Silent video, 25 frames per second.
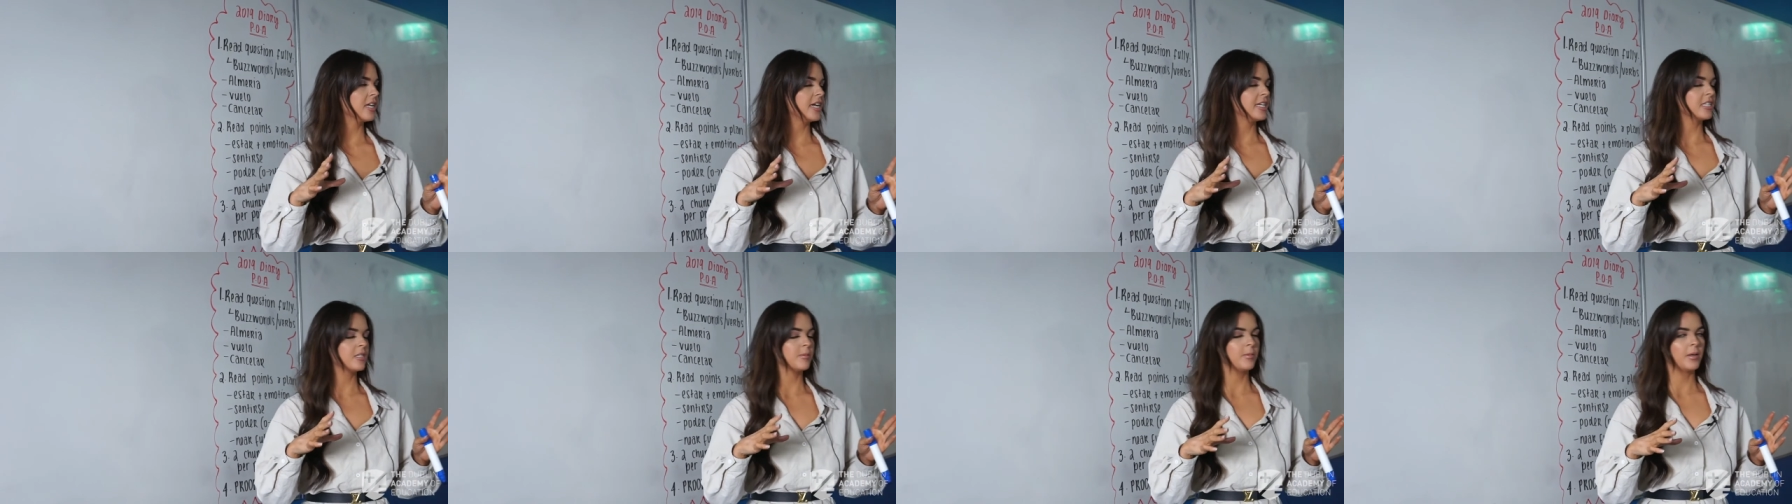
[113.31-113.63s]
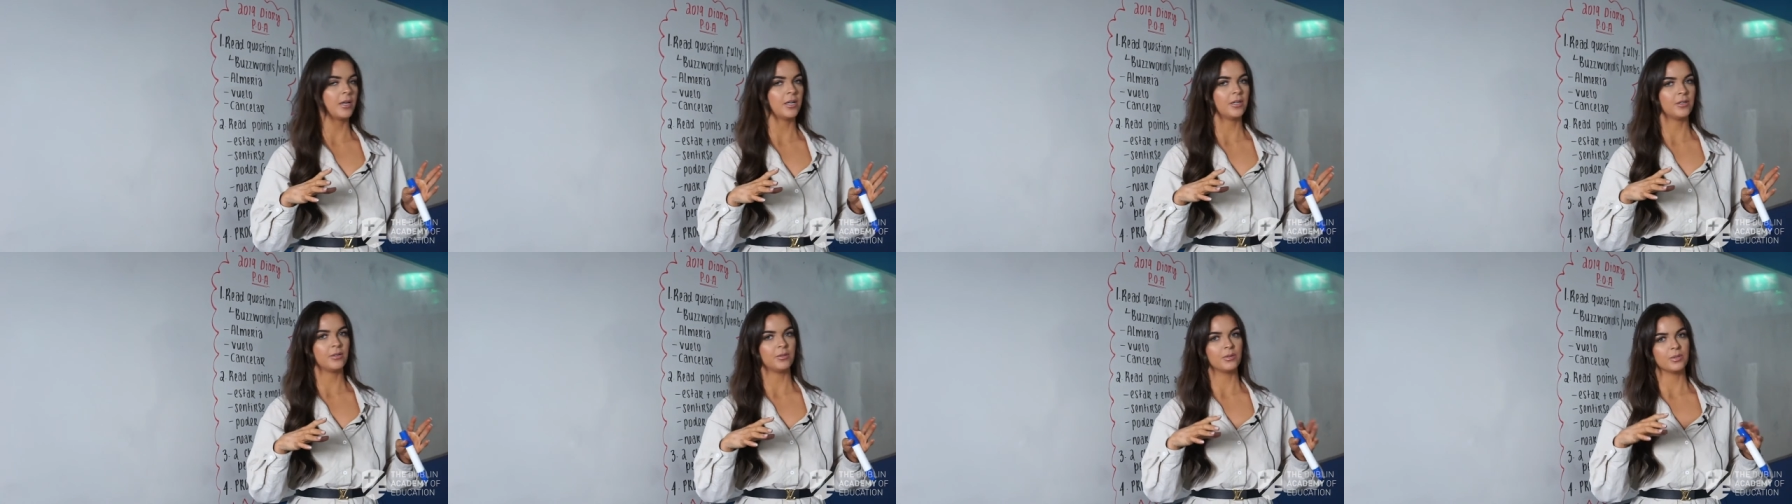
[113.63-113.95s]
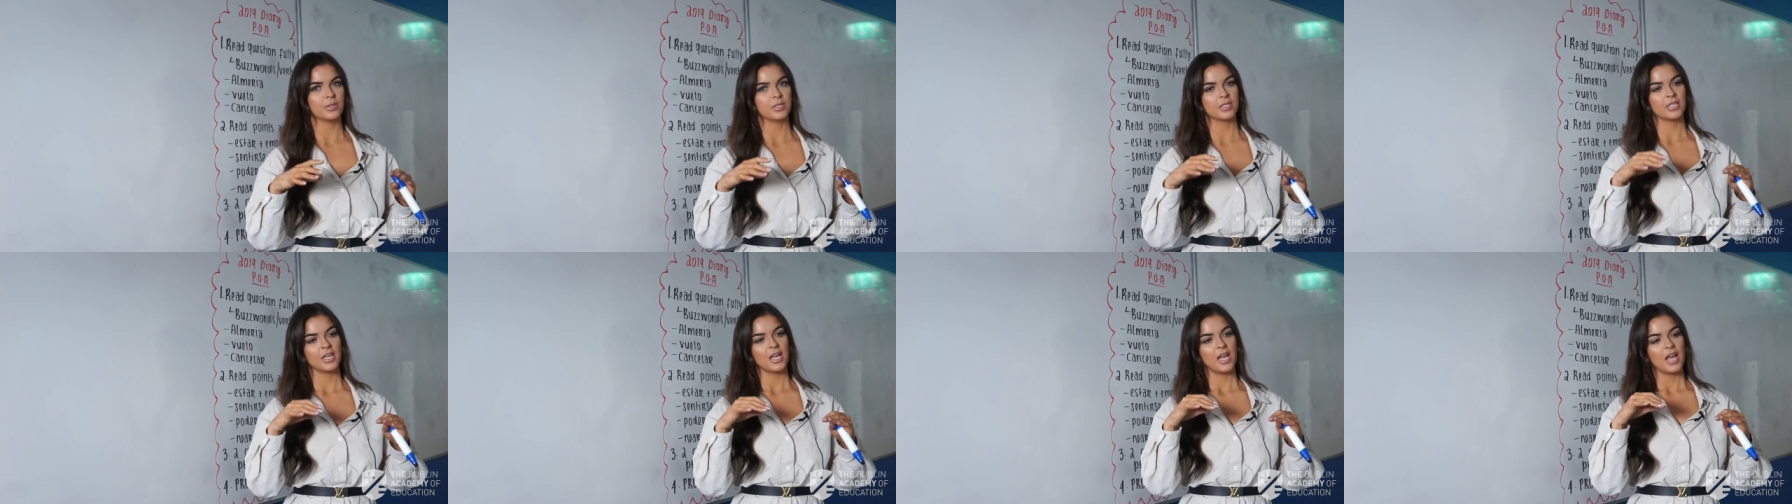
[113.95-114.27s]
I
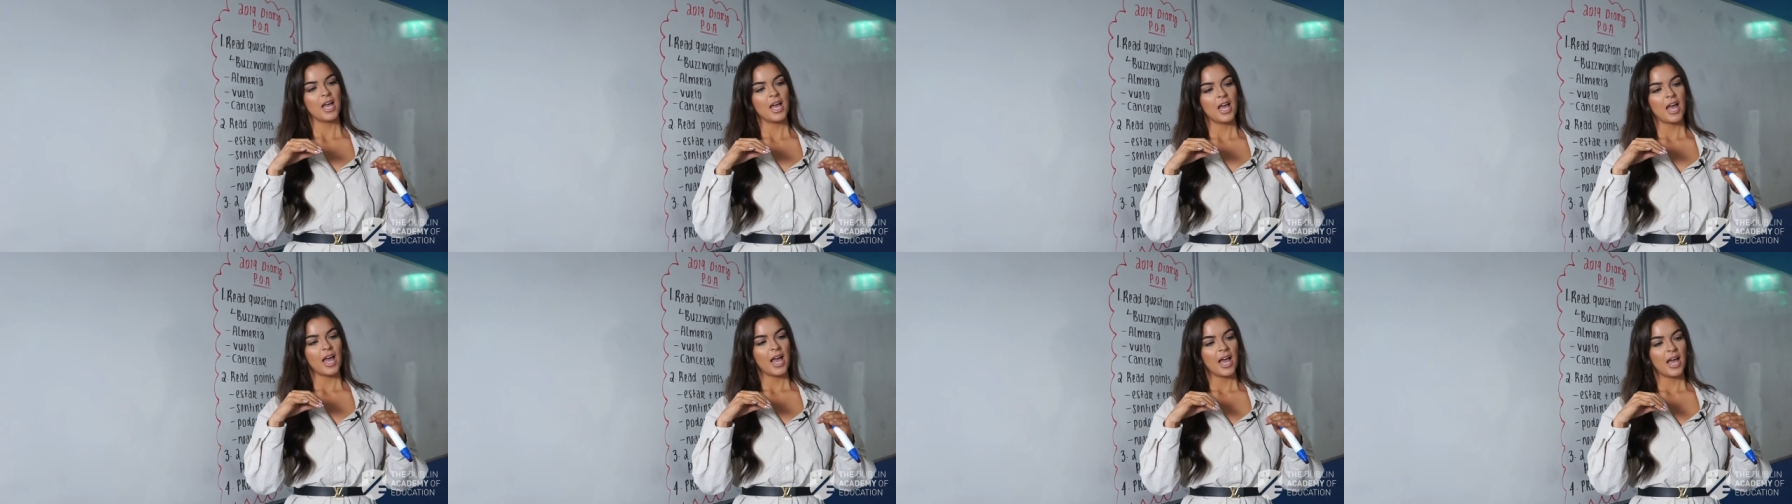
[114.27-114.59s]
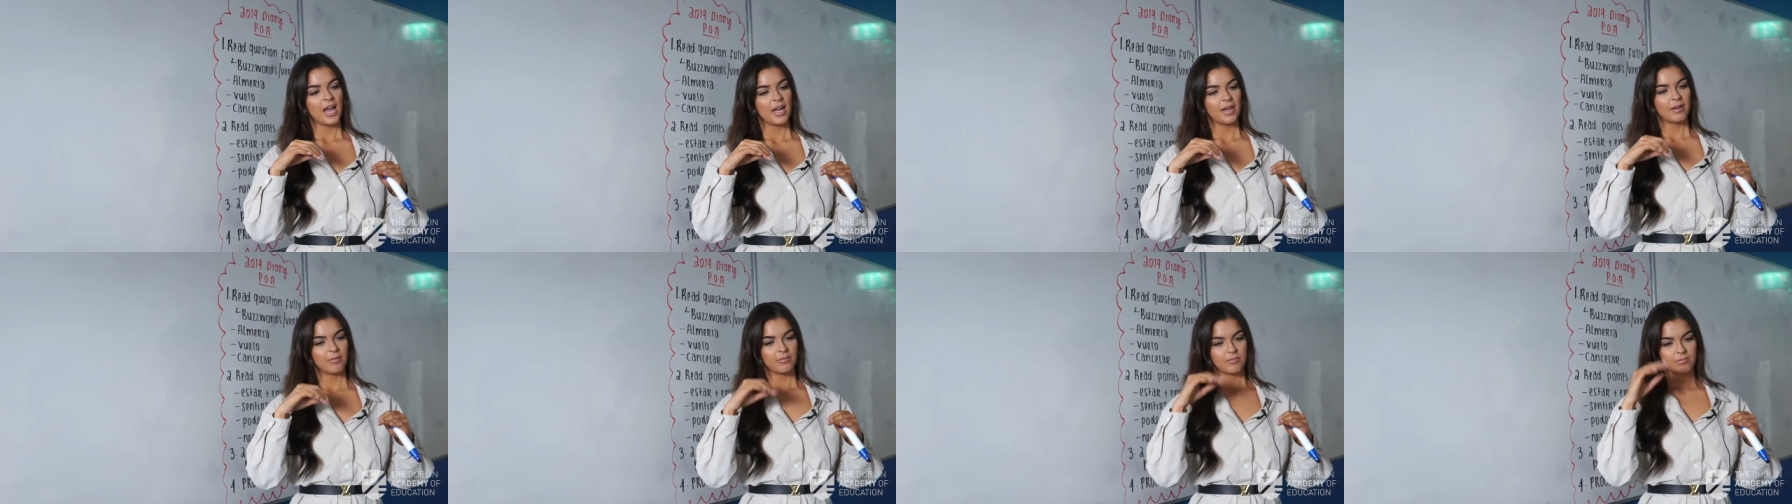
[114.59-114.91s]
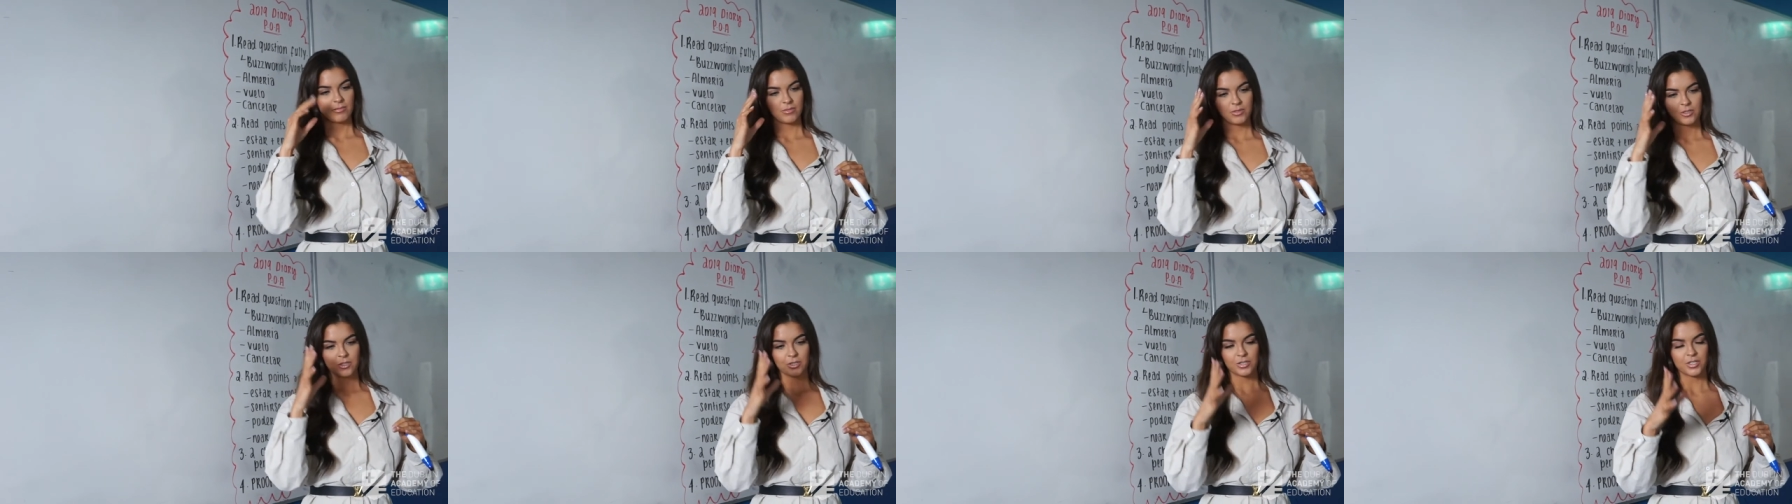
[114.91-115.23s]
suppose
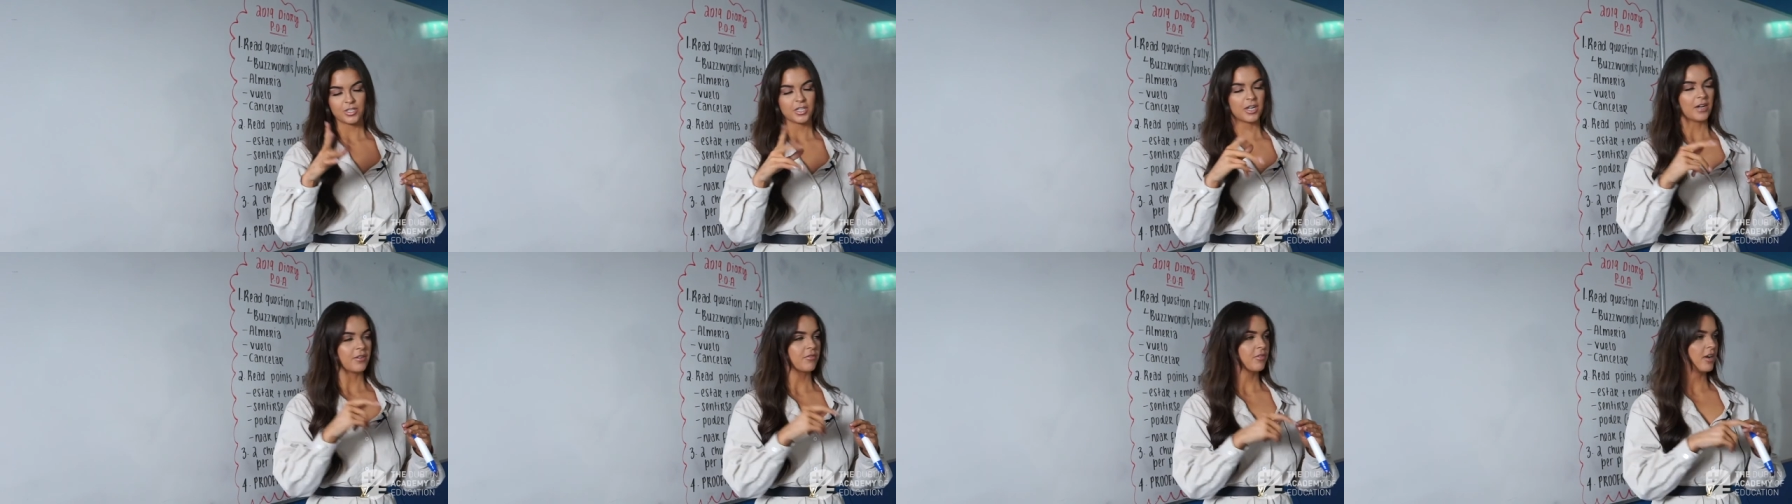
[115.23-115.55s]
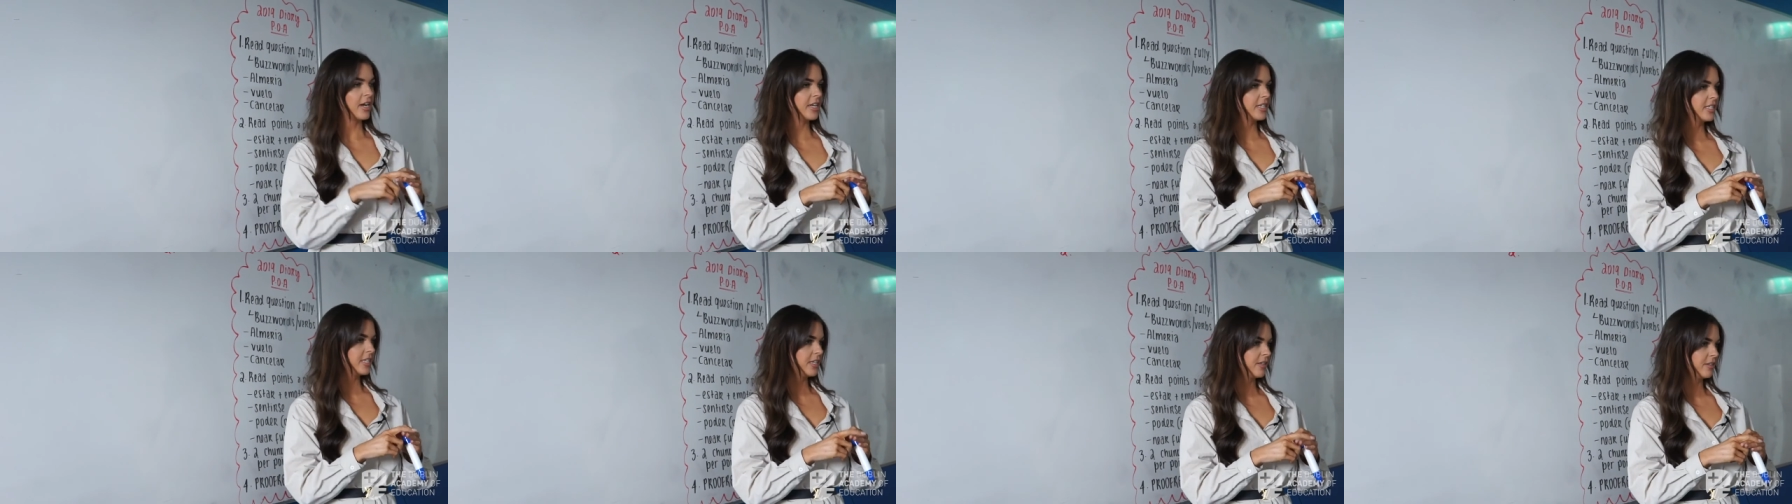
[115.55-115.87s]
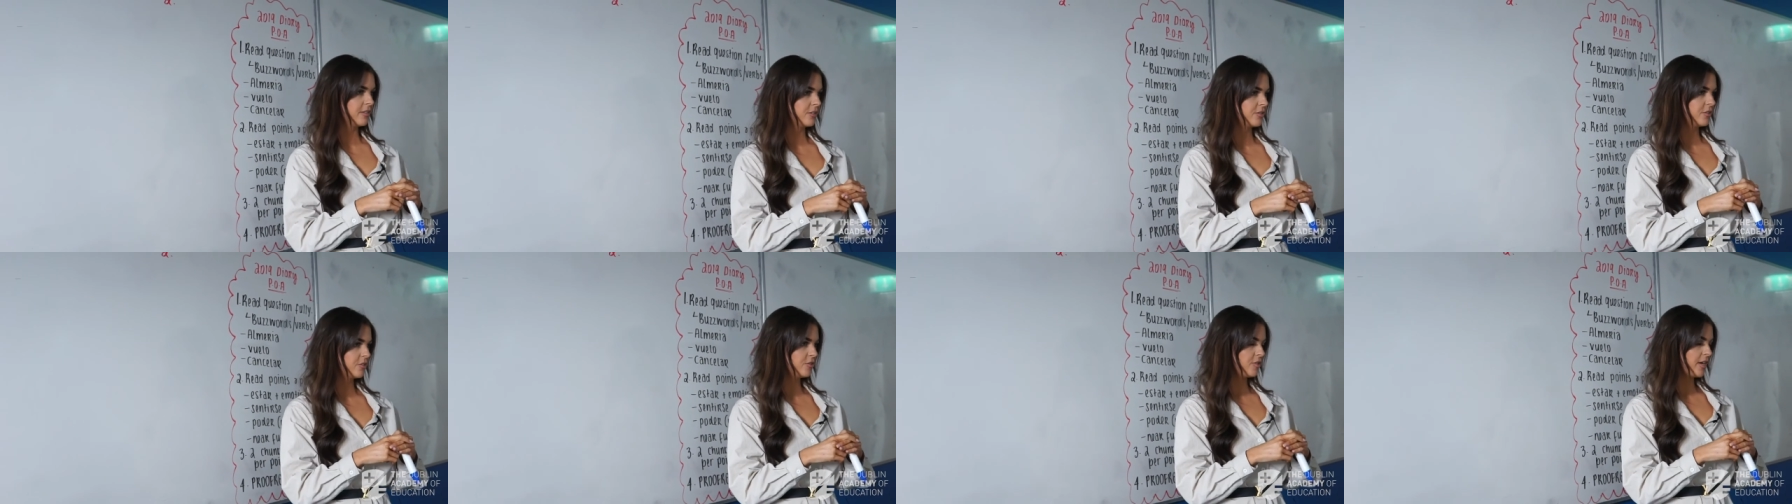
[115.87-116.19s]
just start
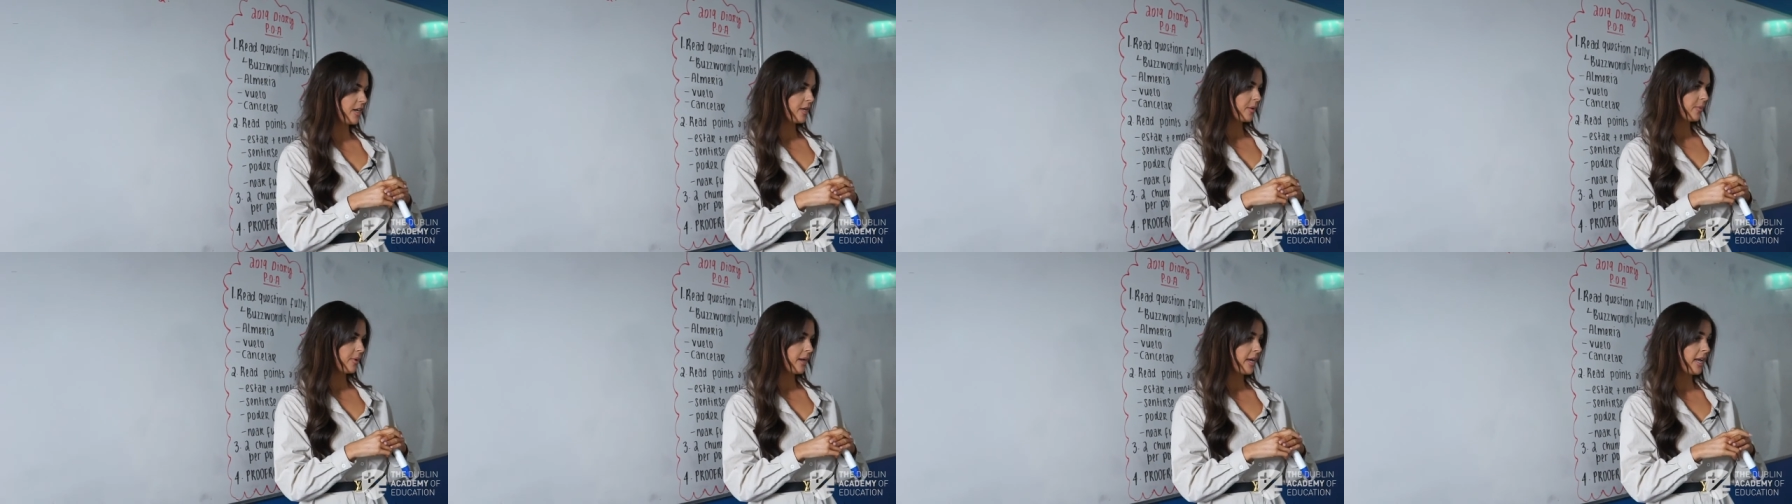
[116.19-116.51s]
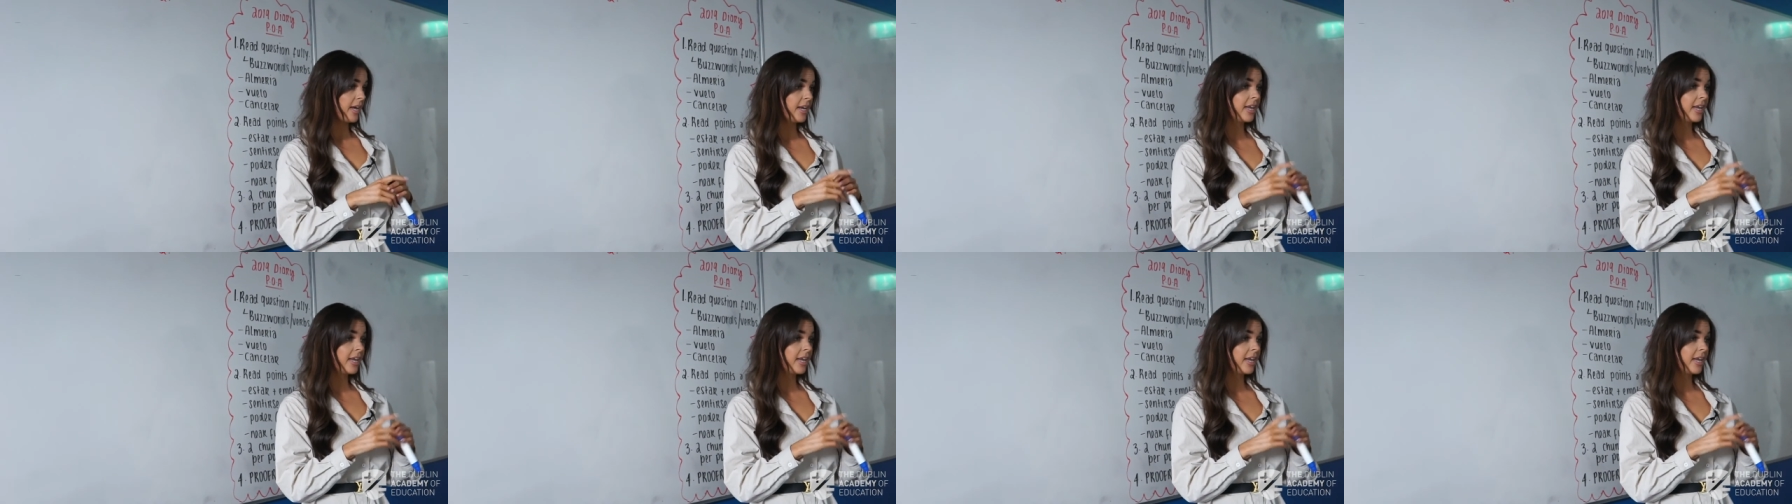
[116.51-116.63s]
writing straight away.